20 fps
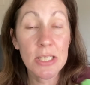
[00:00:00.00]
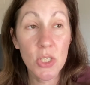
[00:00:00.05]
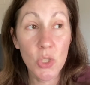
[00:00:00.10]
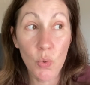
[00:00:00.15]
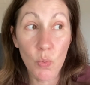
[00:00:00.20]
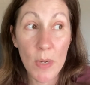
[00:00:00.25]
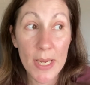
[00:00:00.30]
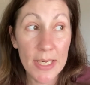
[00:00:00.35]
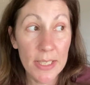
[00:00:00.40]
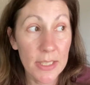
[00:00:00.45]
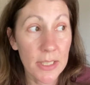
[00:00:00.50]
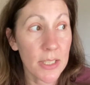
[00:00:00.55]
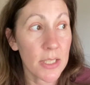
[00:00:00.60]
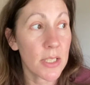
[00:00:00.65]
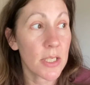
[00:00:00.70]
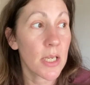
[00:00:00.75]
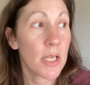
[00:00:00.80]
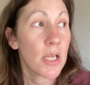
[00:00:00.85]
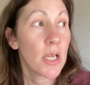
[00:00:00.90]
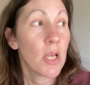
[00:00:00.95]

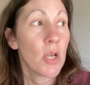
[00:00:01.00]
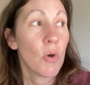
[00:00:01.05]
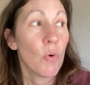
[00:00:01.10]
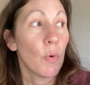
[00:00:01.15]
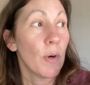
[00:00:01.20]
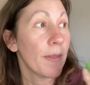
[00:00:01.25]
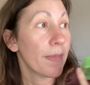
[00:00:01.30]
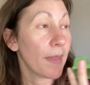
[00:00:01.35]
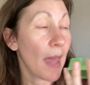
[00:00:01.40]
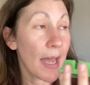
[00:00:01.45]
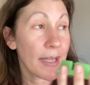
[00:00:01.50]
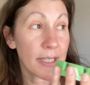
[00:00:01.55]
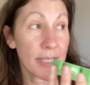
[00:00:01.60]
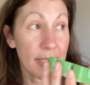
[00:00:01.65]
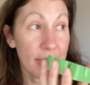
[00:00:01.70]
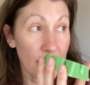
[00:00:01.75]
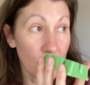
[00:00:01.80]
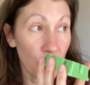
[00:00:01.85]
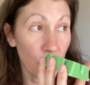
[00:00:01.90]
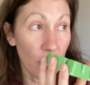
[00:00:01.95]
sweetened with that
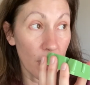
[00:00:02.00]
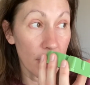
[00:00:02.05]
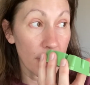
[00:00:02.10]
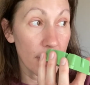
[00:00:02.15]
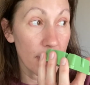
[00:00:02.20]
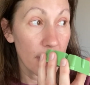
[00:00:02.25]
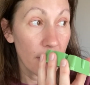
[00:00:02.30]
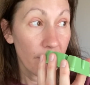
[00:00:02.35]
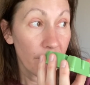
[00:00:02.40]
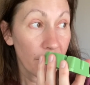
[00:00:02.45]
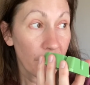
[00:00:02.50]
citrus.